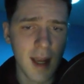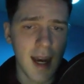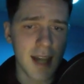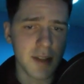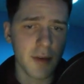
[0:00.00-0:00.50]

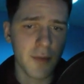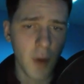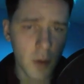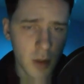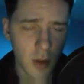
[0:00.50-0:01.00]
has a
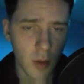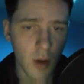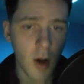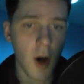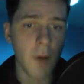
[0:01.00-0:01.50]
photo
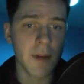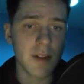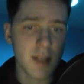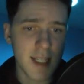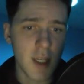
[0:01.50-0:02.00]
of
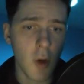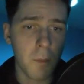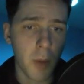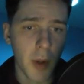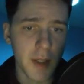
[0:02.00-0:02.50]
its CEO
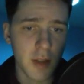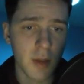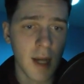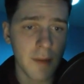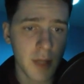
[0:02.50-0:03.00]
pointing to
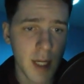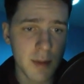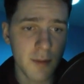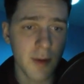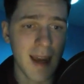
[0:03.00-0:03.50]
an
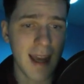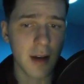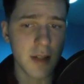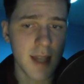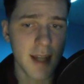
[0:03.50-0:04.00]
advertisement for
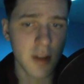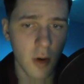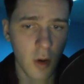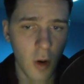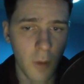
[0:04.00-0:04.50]

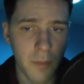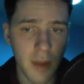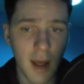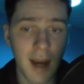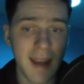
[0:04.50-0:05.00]
LCX.com
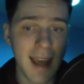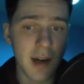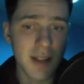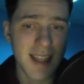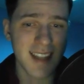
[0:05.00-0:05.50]
and
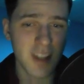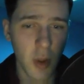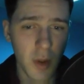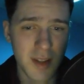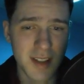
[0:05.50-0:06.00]
LCX tokens.